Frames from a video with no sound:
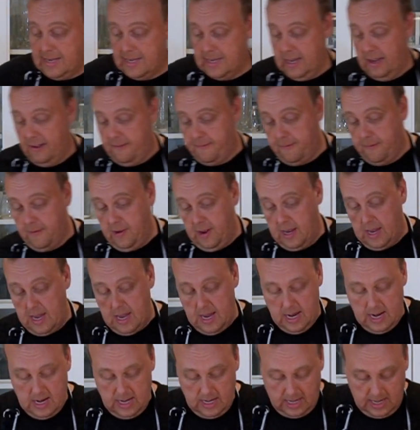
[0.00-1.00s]
see if we
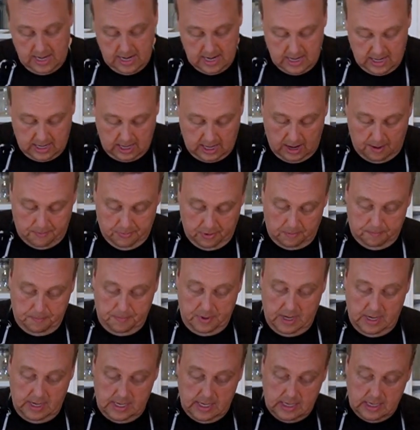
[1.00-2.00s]
can get a couple
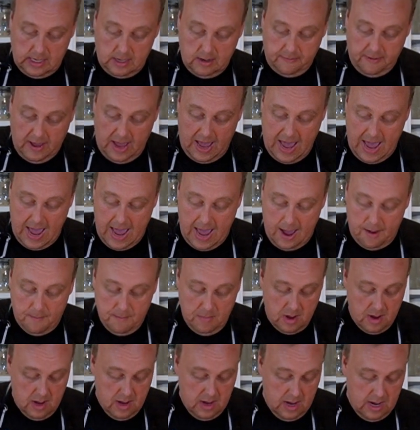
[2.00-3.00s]
pieces of ham
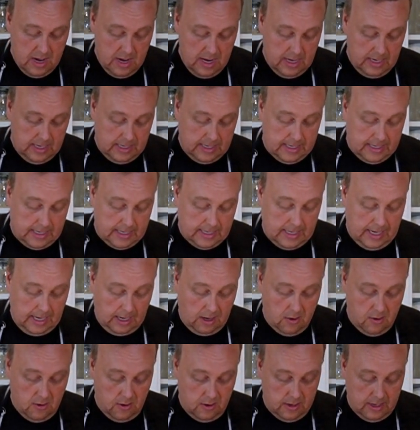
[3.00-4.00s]
to
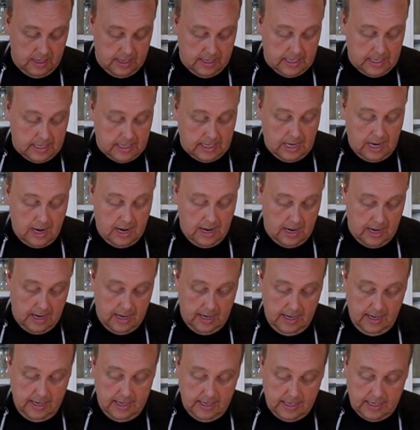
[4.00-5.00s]
stick on the
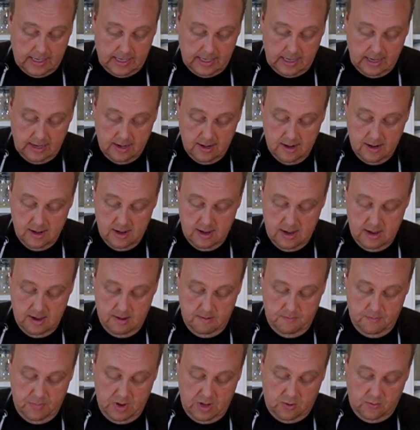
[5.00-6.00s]
sides
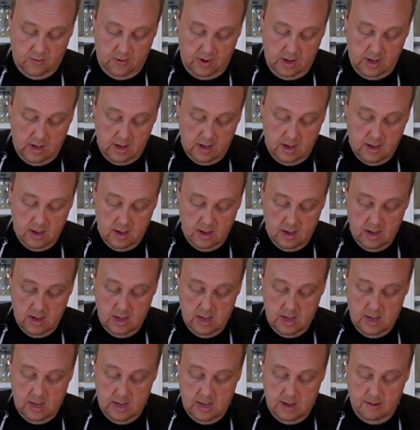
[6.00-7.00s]
between
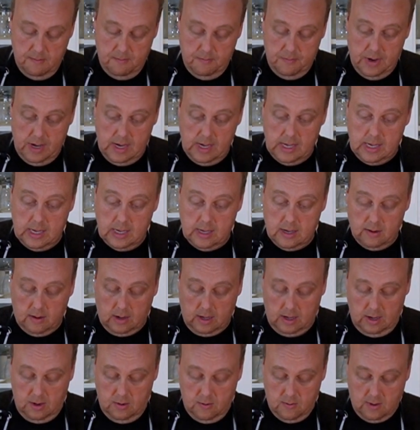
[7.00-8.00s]
the pieces of
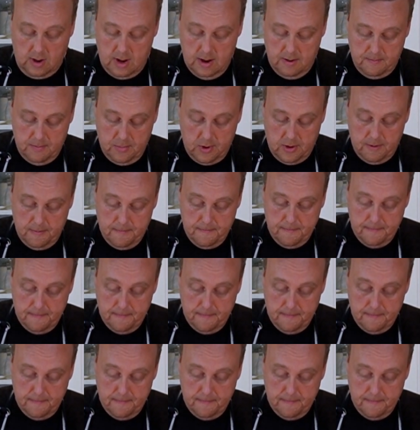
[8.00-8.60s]
cucumber.